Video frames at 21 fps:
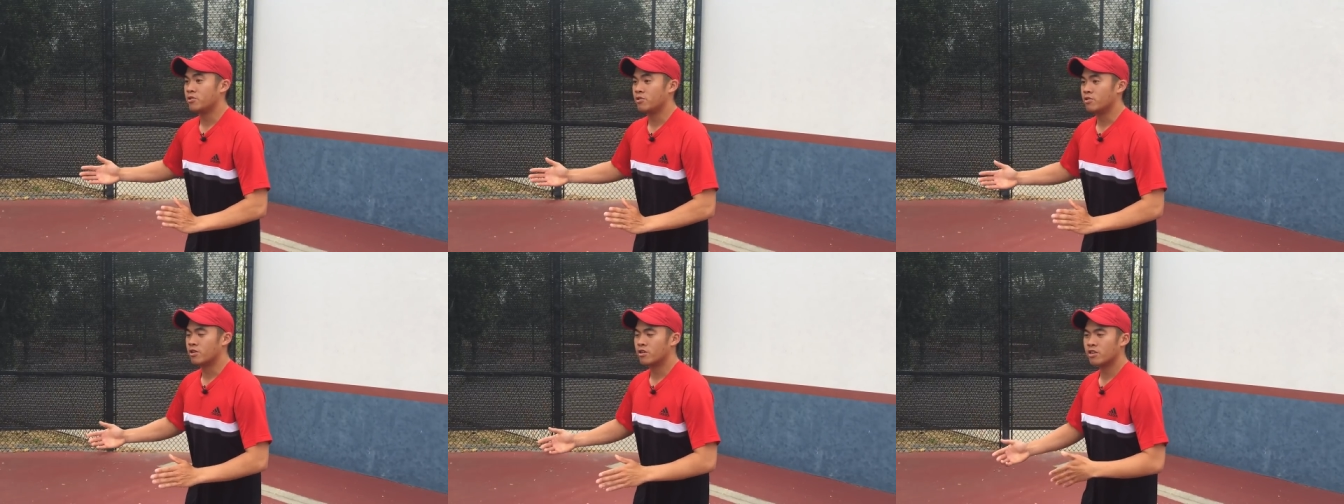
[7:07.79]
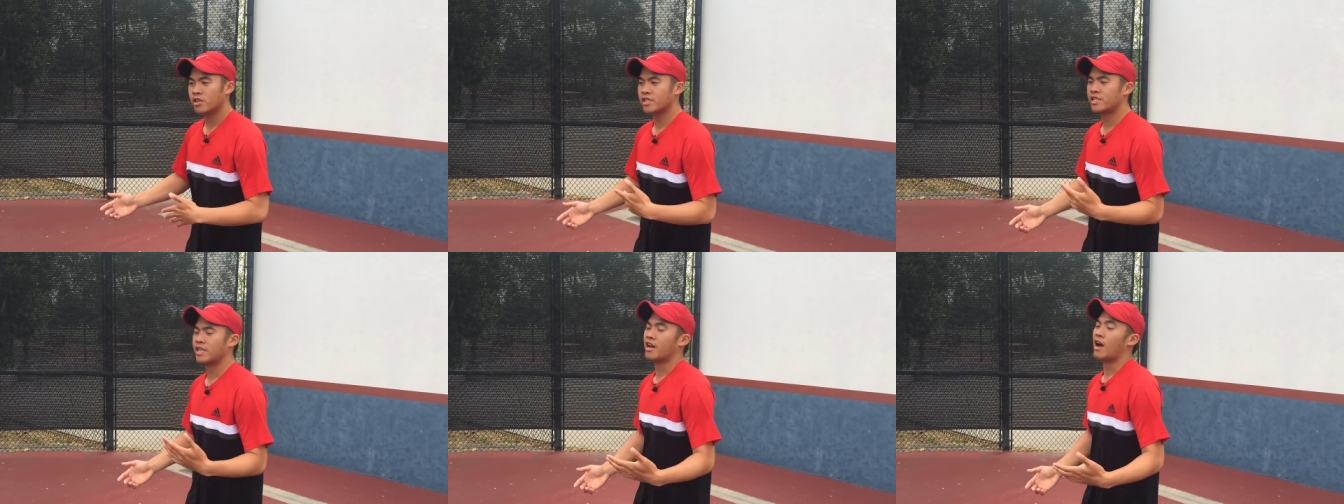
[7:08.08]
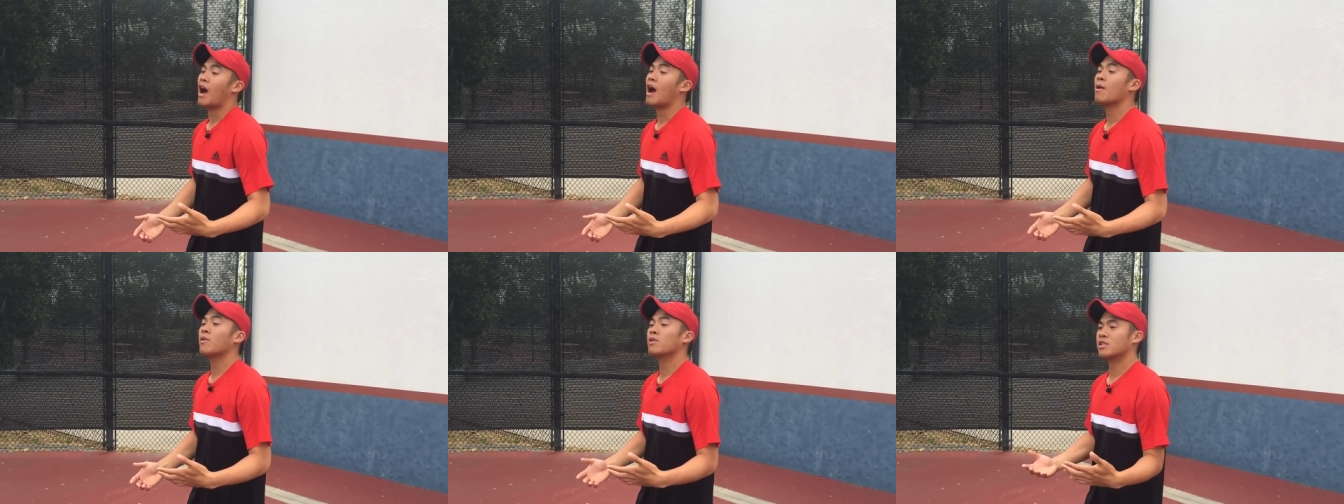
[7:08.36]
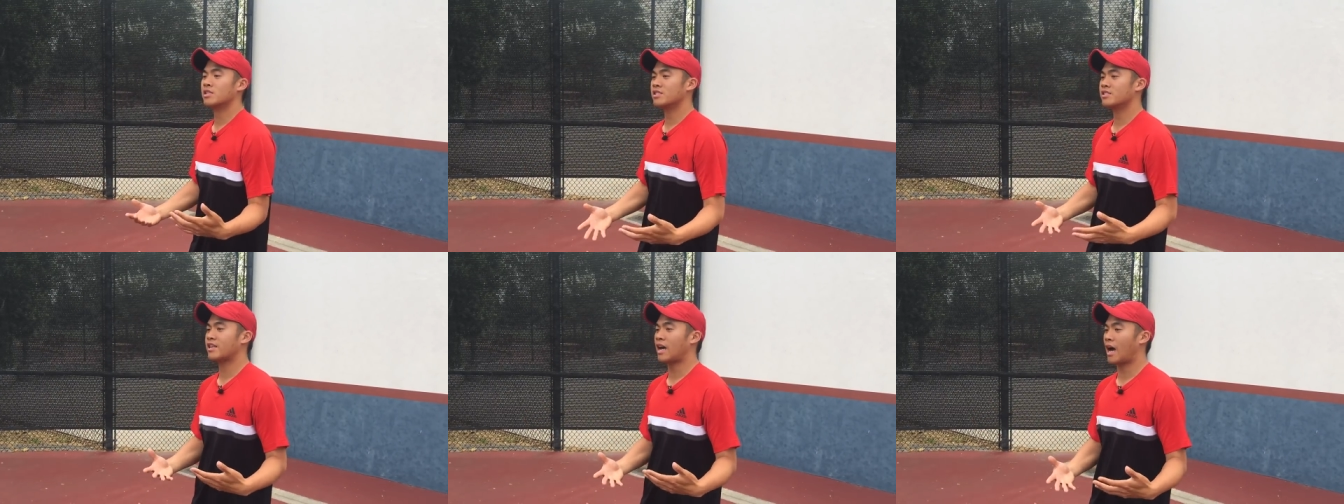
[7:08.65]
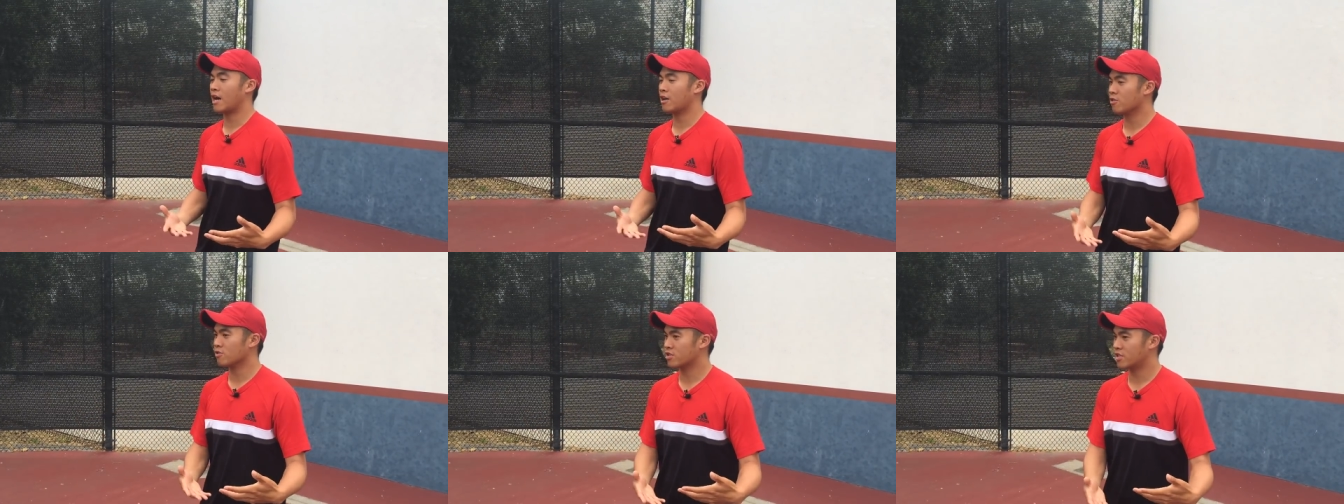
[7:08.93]
you're going to say, I was
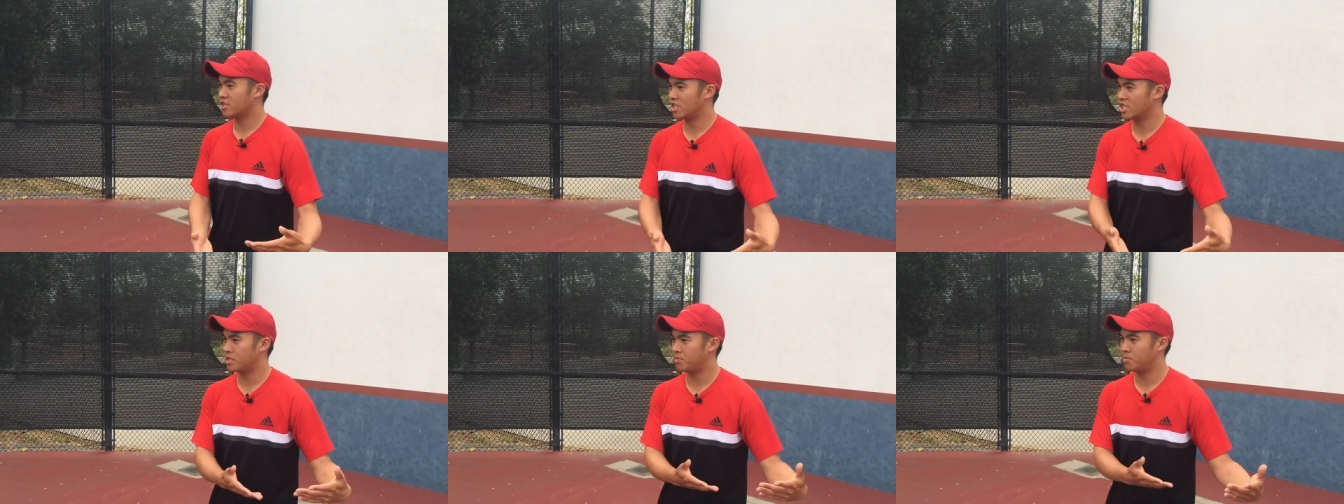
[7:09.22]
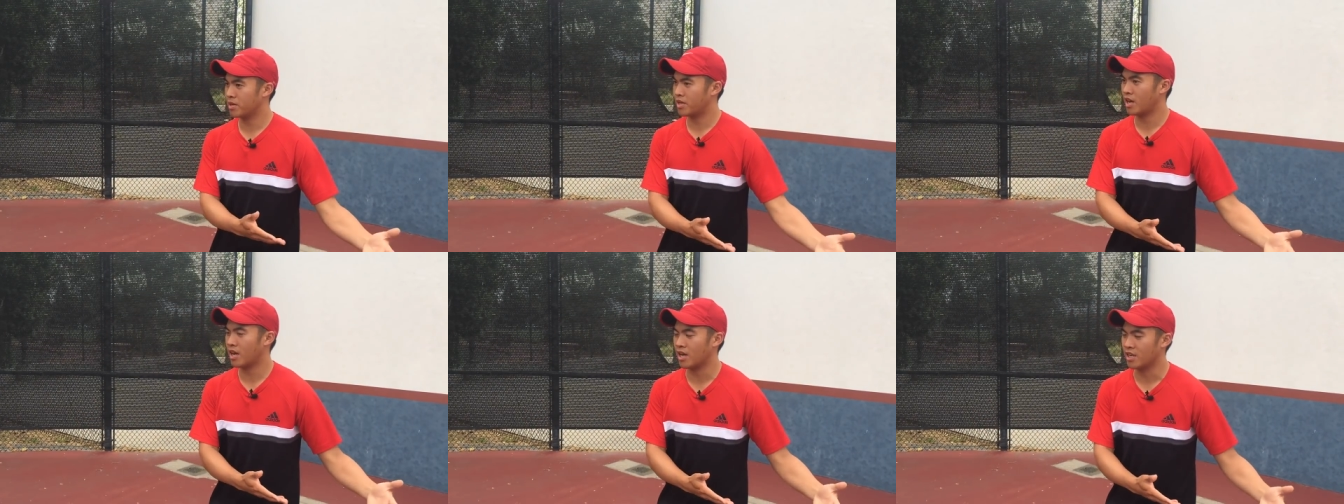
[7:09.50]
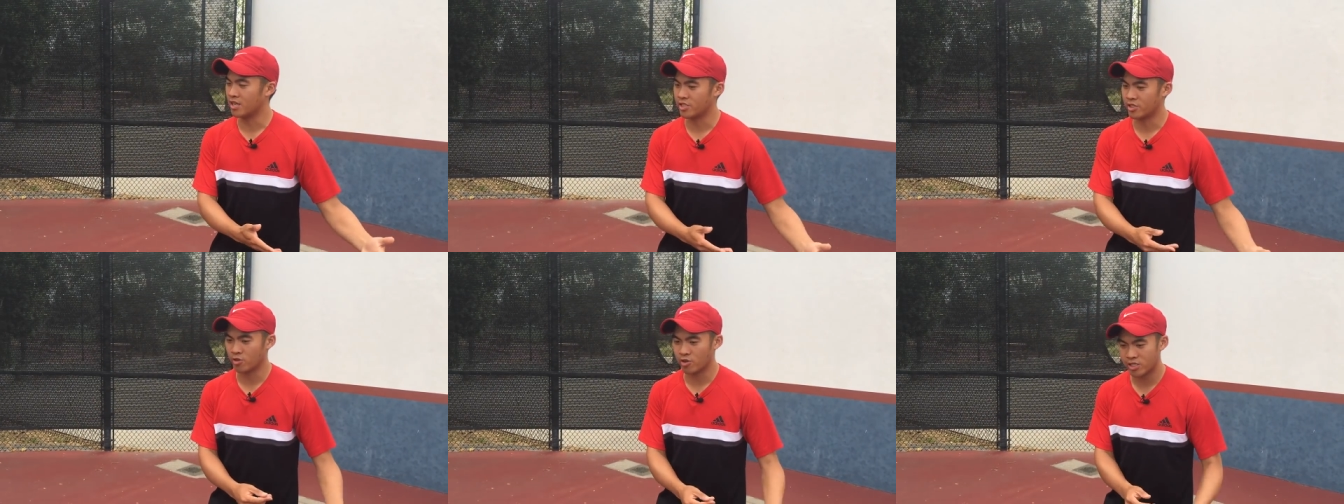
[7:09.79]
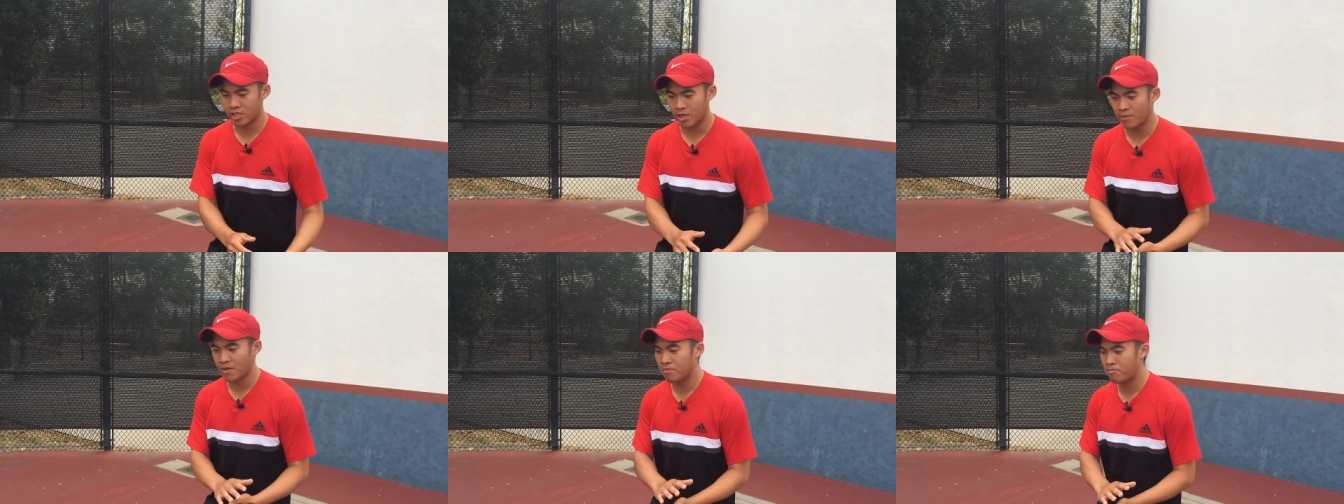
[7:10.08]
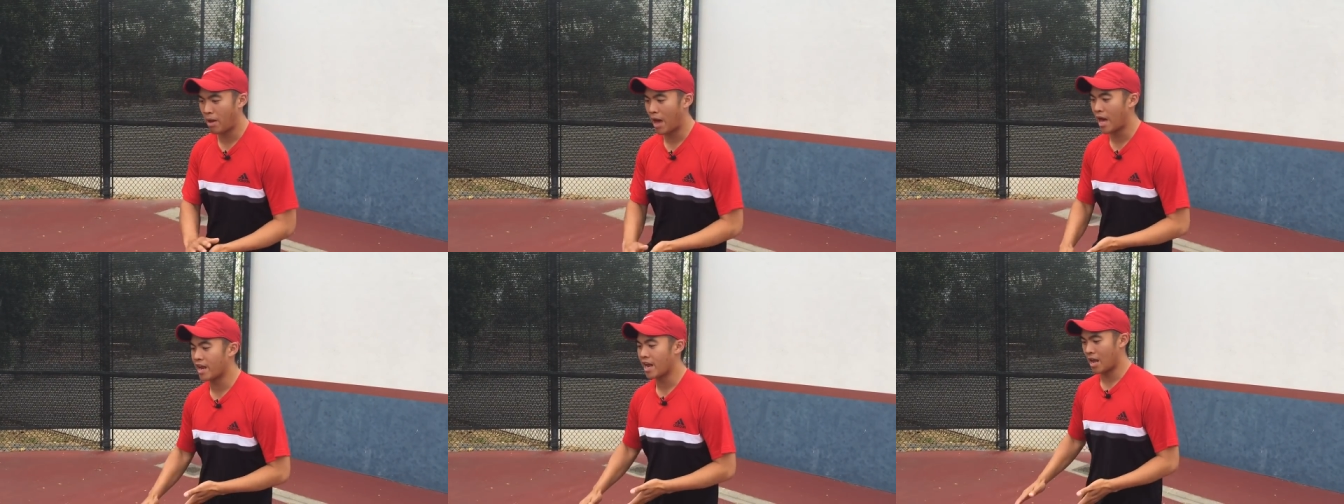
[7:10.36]
entitled to this because, or something
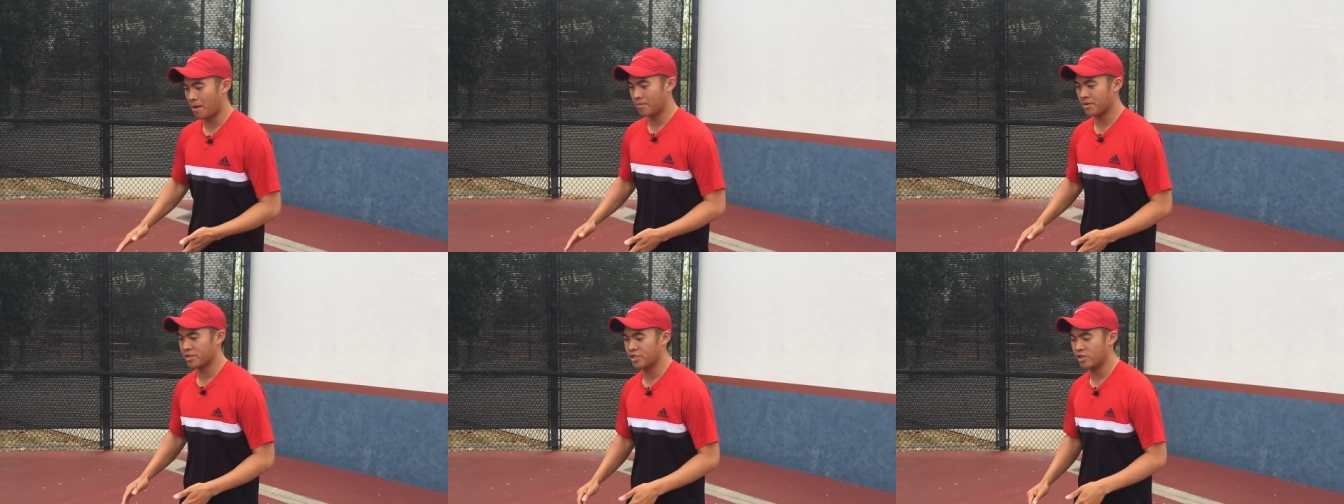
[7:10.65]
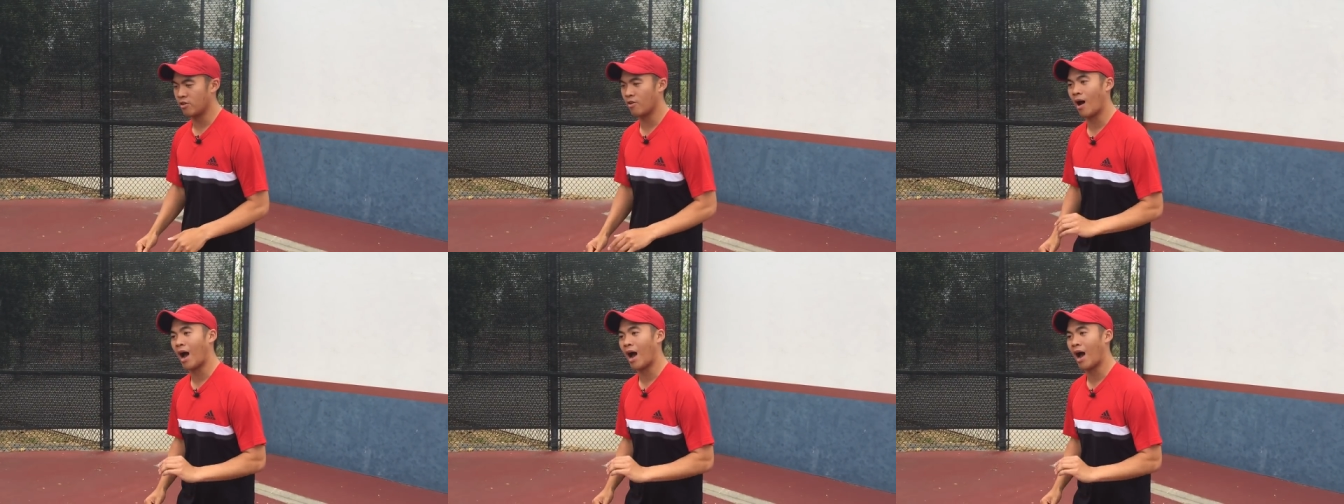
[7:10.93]
bad happened to you,